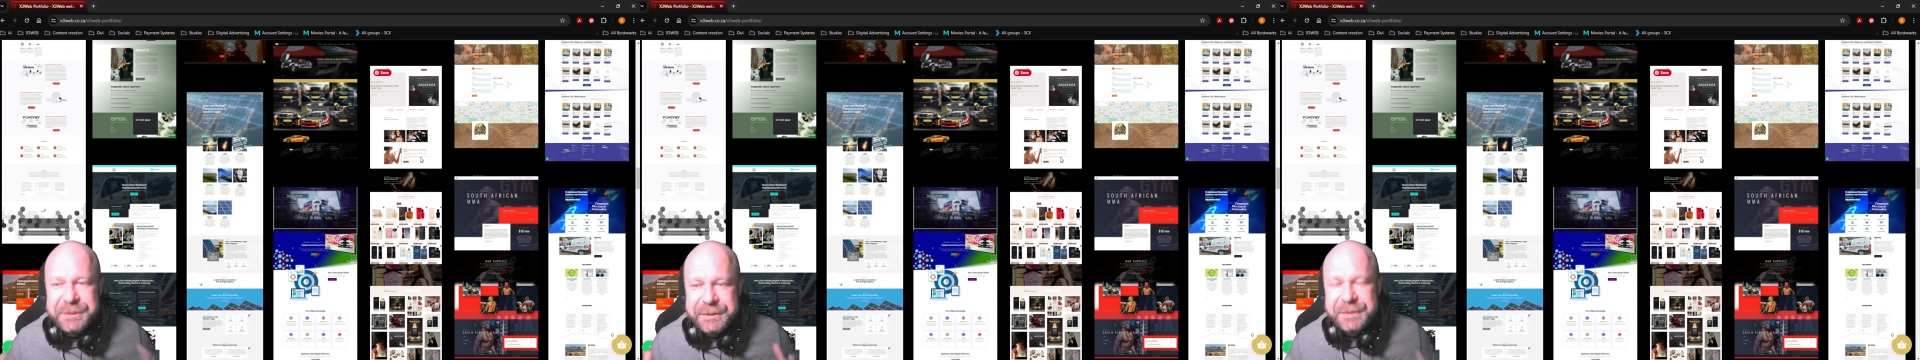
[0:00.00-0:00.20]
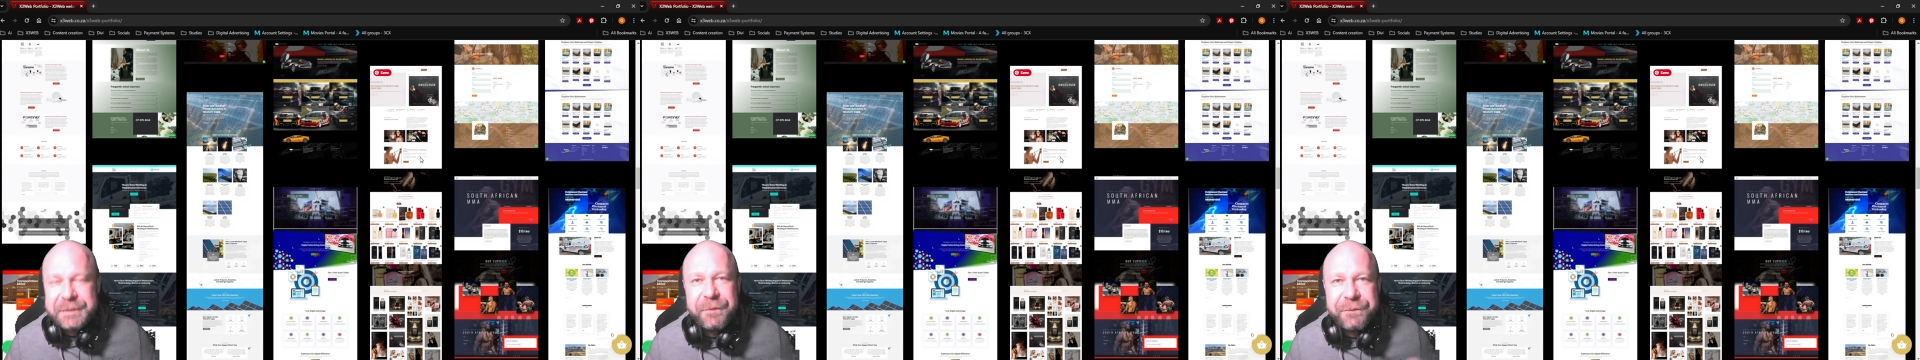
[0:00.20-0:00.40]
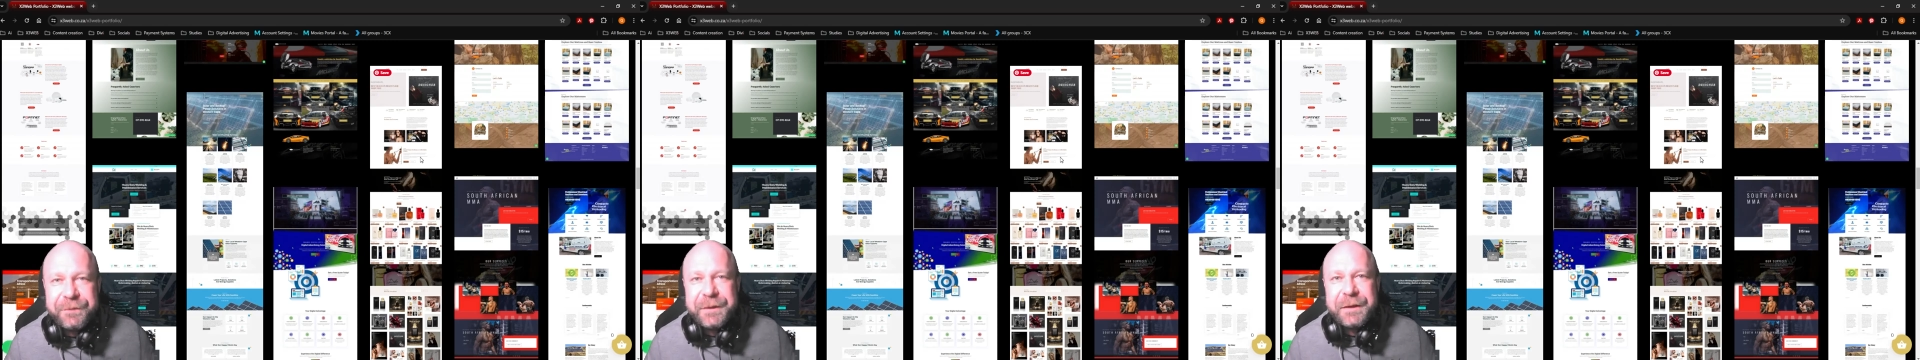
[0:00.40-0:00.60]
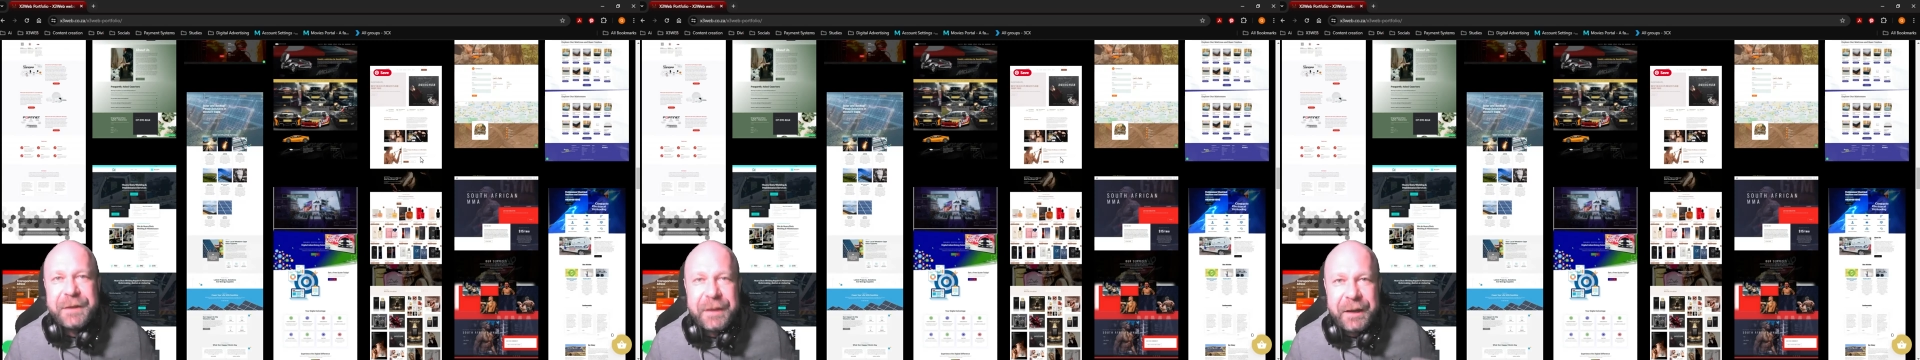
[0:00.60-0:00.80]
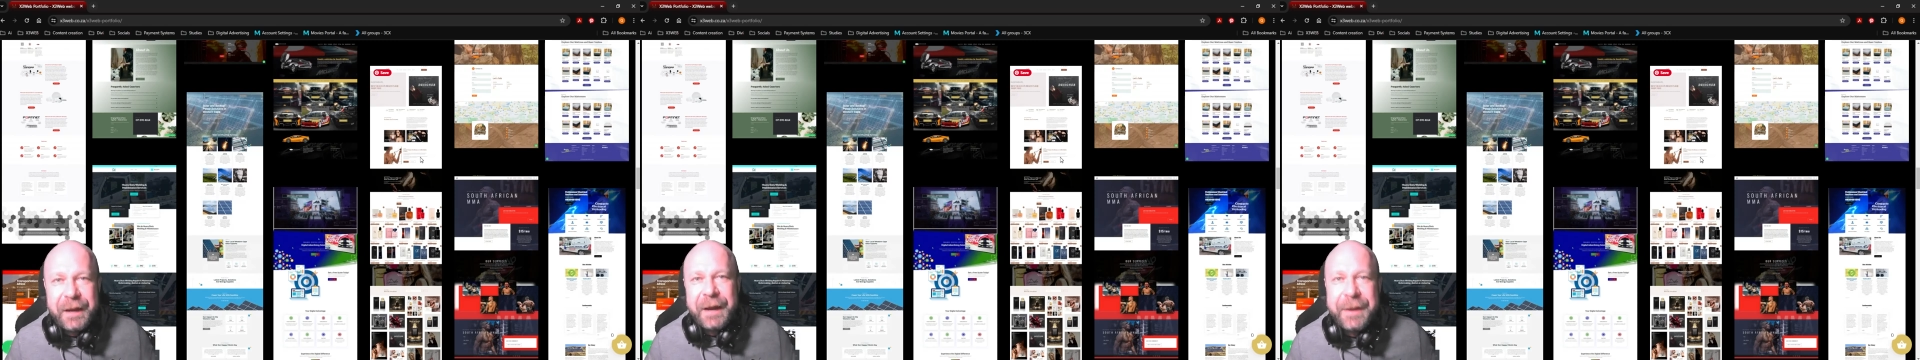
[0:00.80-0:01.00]
single thing
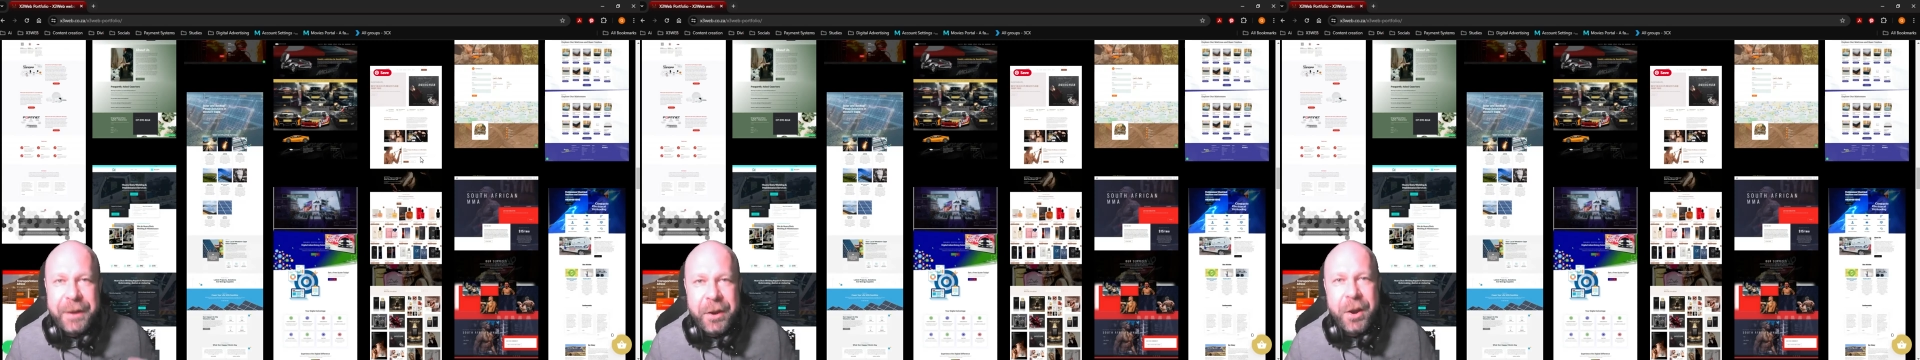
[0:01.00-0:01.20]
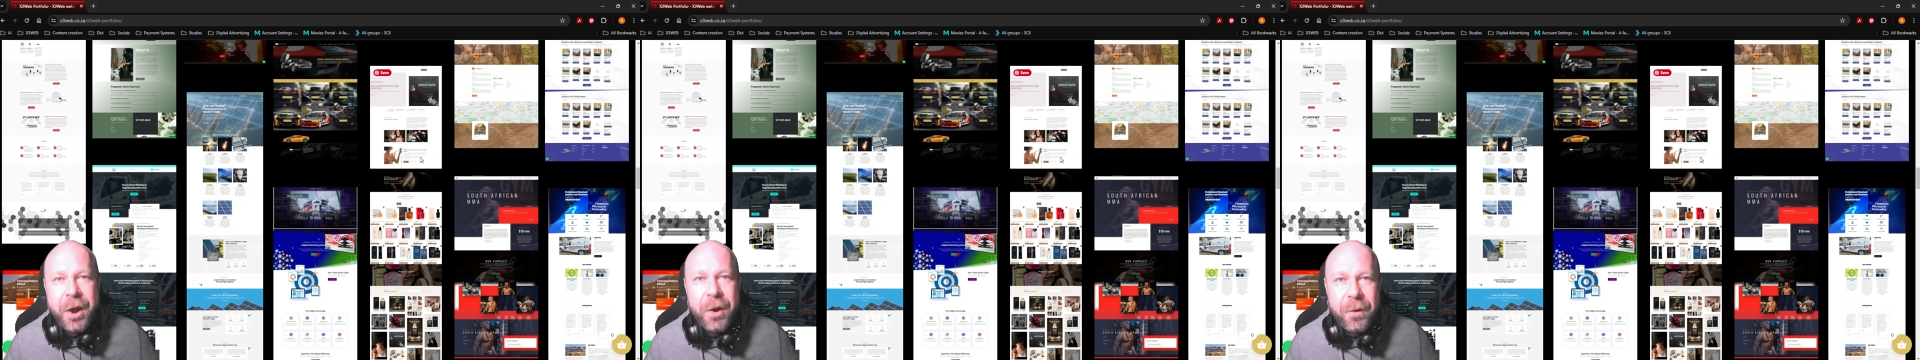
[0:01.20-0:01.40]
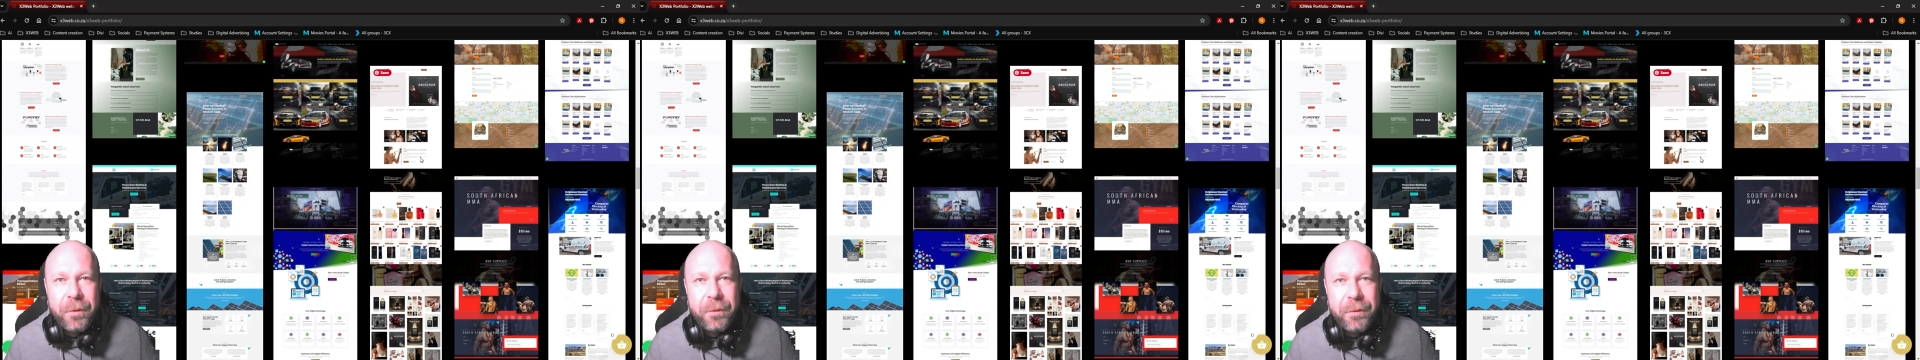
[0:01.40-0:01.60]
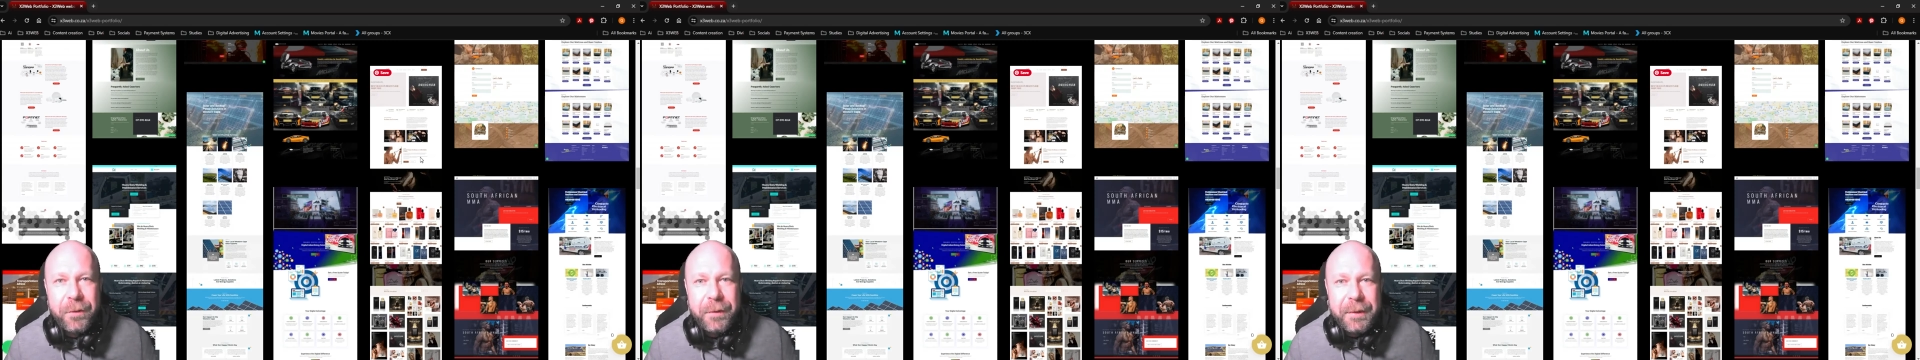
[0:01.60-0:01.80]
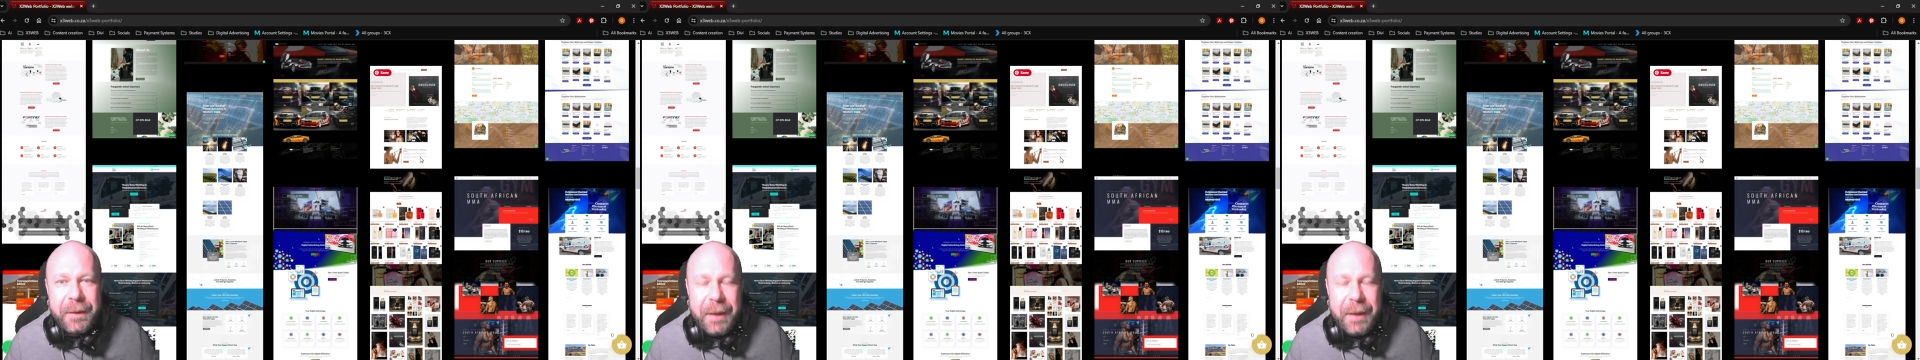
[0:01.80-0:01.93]
that I know